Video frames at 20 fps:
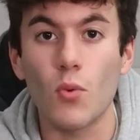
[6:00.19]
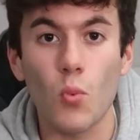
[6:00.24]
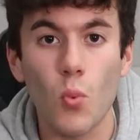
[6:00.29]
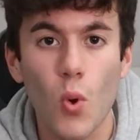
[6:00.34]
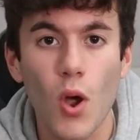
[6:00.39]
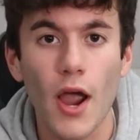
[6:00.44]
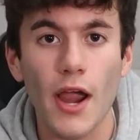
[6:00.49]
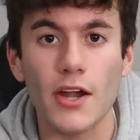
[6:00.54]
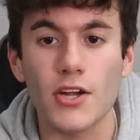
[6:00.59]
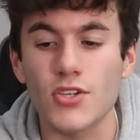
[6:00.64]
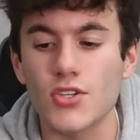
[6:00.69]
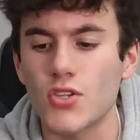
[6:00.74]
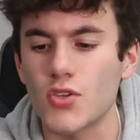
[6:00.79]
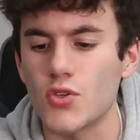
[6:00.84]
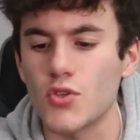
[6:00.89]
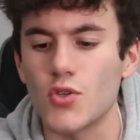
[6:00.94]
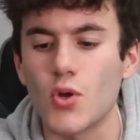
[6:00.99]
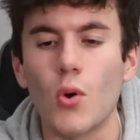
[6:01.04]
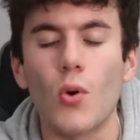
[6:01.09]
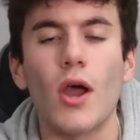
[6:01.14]
it wired so
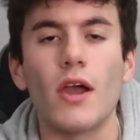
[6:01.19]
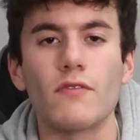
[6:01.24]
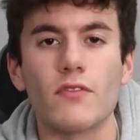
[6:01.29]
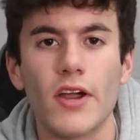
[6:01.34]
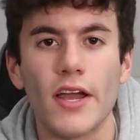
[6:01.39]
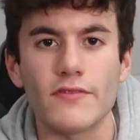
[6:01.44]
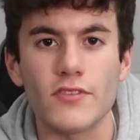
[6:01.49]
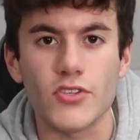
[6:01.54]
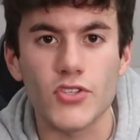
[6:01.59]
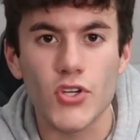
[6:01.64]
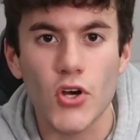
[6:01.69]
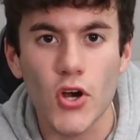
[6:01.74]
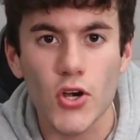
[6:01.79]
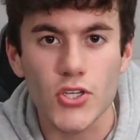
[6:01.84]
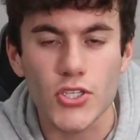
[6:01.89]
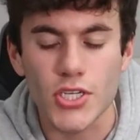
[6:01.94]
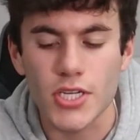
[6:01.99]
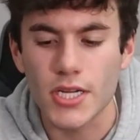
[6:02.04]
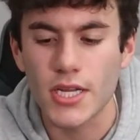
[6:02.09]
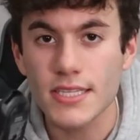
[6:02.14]
you don't ever have to
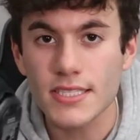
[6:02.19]
charge it.